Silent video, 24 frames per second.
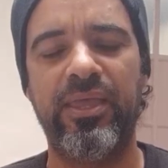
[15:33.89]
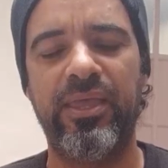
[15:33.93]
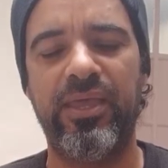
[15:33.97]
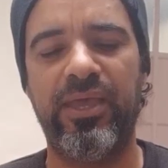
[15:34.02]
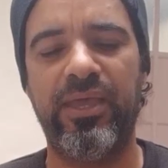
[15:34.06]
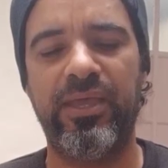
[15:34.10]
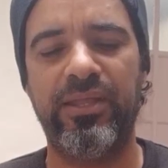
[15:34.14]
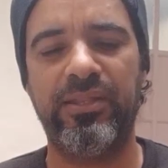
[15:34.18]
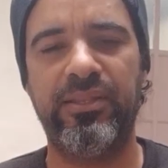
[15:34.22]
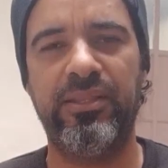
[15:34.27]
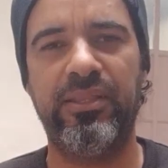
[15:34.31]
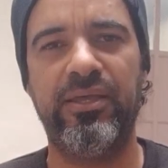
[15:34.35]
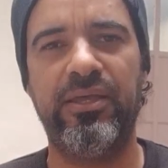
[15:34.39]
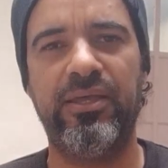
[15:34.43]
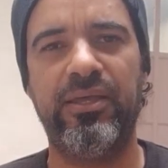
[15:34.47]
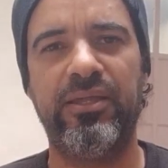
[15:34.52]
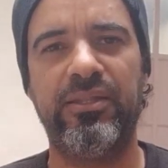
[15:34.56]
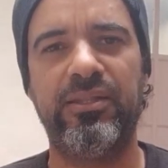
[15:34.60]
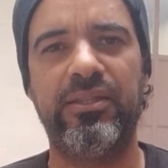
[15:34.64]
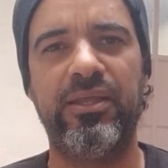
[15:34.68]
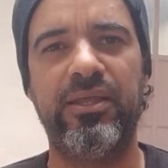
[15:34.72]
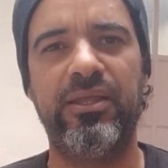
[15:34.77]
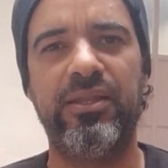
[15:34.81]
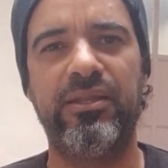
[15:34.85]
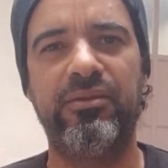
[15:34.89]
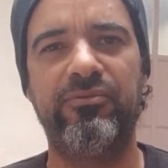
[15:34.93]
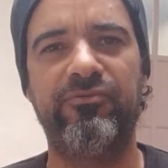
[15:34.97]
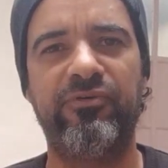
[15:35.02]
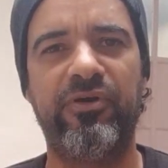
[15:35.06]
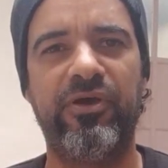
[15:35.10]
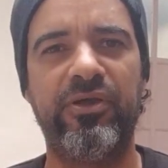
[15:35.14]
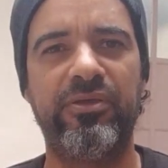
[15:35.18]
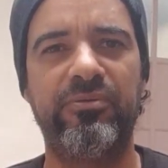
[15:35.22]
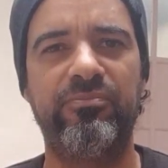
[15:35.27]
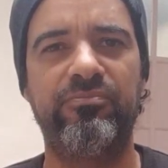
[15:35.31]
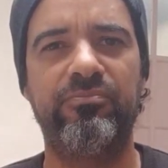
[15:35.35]
and then if
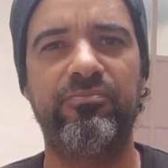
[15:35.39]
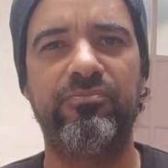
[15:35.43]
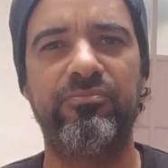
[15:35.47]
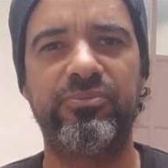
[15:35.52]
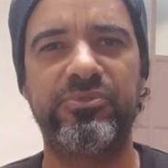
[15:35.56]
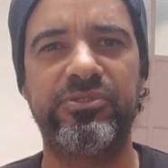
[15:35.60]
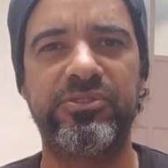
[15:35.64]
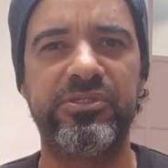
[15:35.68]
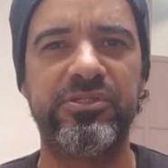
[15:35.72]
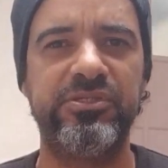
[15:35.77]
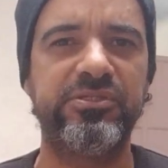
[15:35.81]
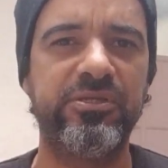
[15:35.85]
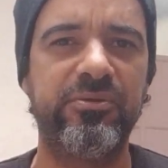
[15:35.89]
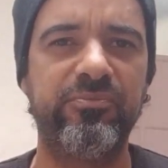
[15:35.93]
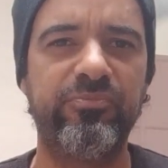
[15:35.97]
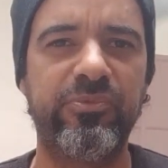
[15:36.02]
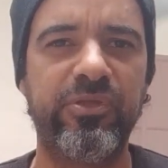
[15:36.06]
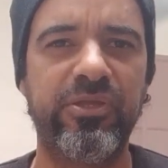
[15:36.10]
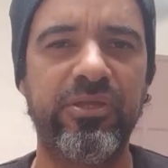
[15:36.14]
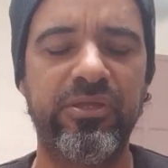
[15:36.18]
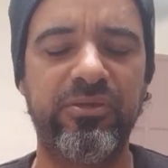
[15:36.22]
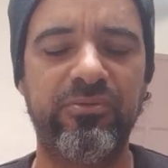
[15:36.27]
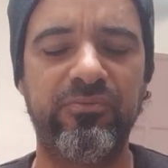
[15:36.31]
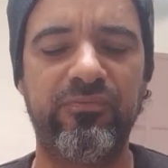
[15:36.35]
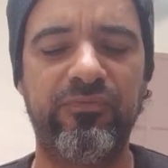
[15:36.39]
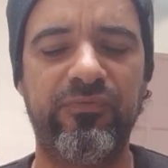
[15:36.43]
I see something,